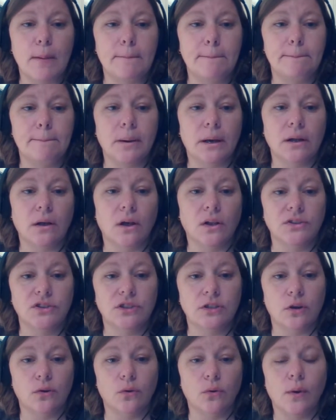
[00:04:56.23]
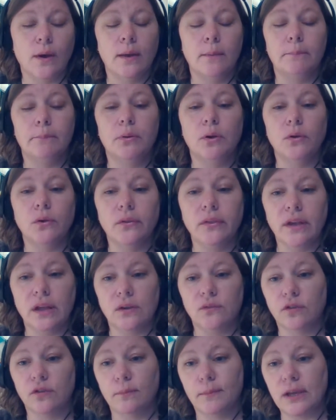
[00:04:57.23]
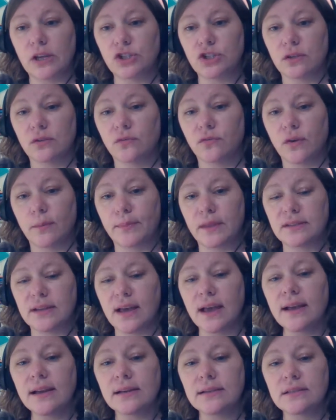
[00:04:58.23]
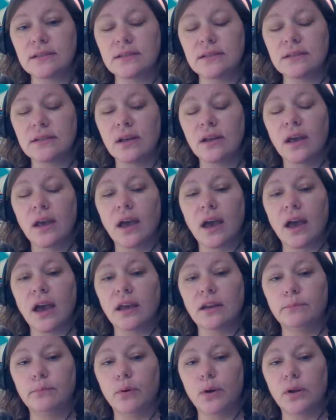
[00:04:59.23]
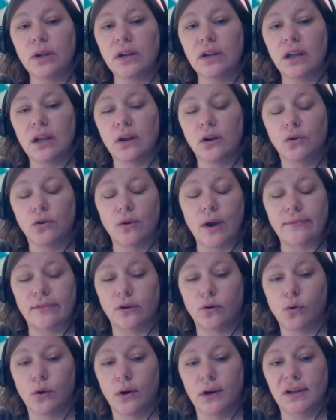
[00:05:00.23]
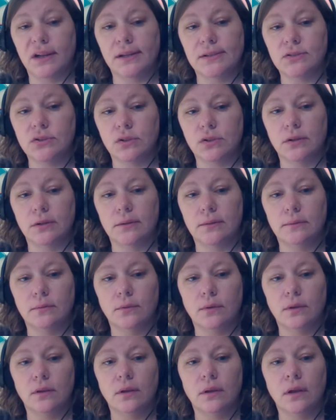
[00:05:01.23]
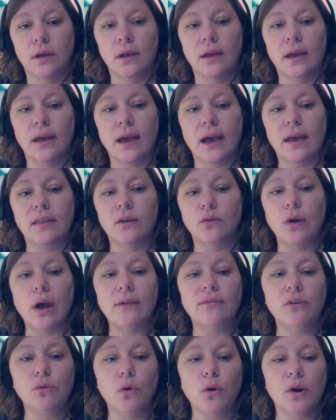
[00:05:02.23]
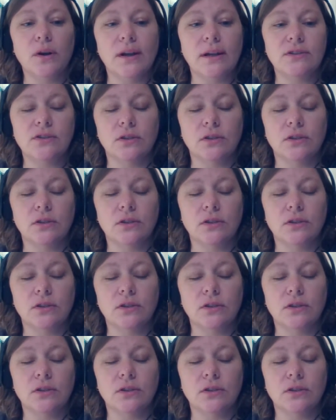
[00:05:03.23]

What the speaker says: but also pull the information from the text and put it in a graphic organizer. And the graphic organizer